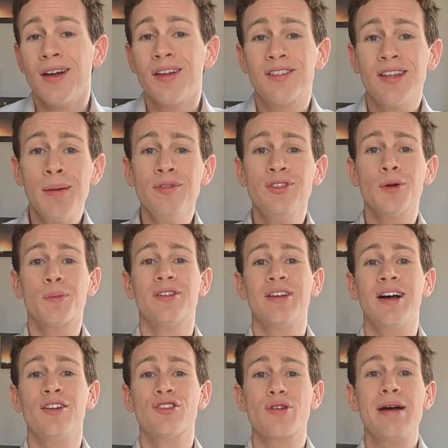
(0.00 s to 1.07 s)
Some
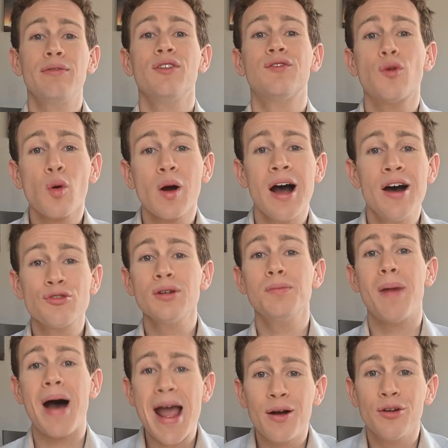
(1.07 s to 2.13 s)
supercells travel 400
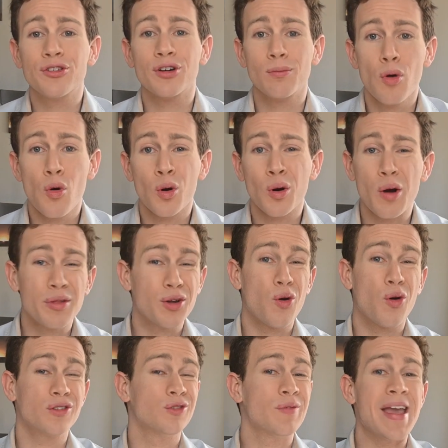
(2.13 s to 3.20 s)
miles or more over the
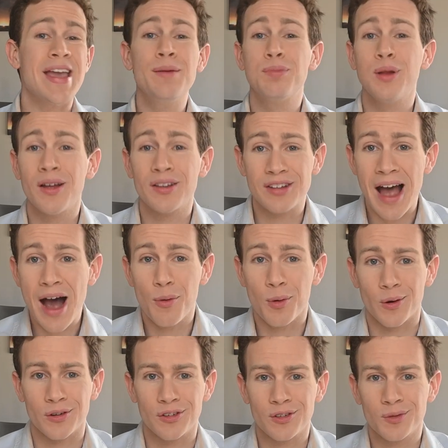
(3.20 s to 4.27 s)
course of 8-plus
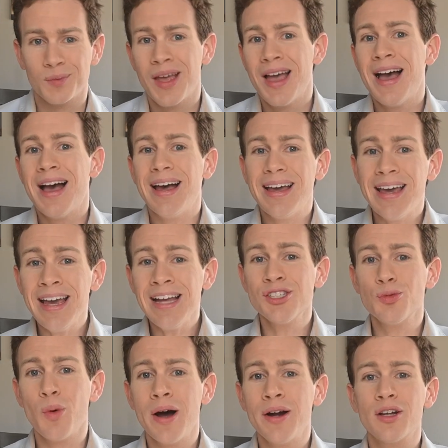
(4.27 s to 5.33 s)
hours.
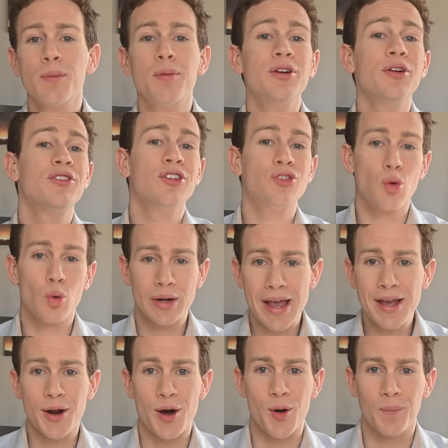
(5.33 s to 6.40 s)
Each one could produce a
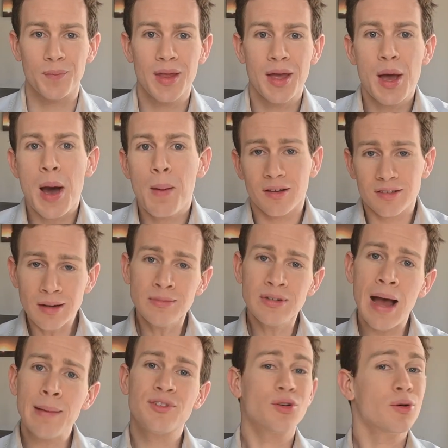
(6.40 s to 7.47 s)
tornado.
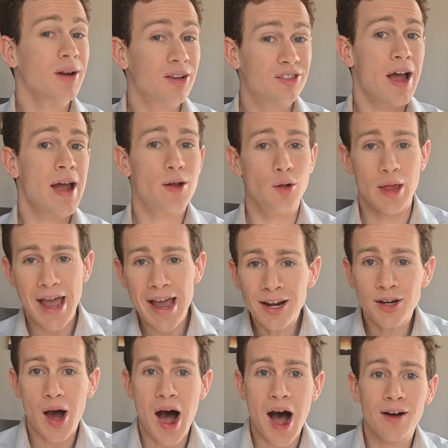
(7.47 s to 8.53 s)
Sometimes during a cycle
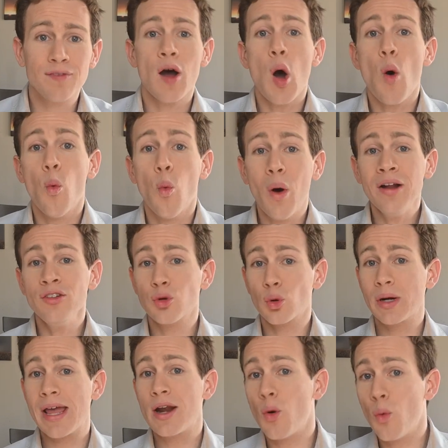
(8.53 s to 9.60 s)
handoff, one
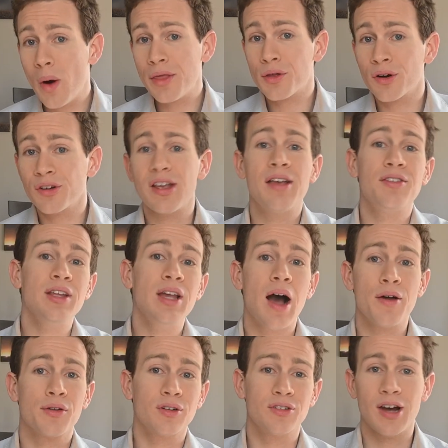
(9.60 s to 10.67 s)
tornado withers as the
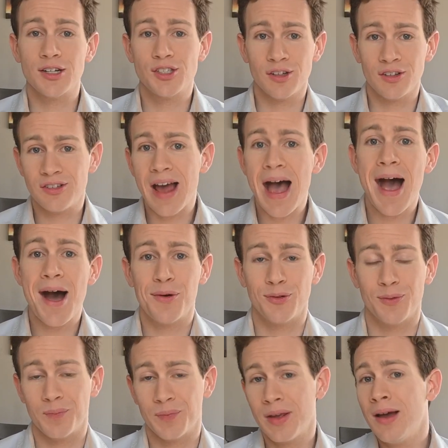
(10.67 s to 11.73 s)
other touches
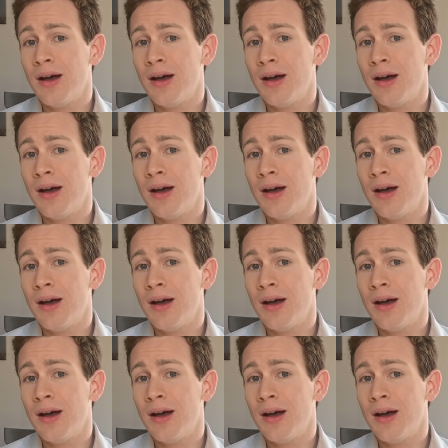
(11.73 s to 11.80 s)
down.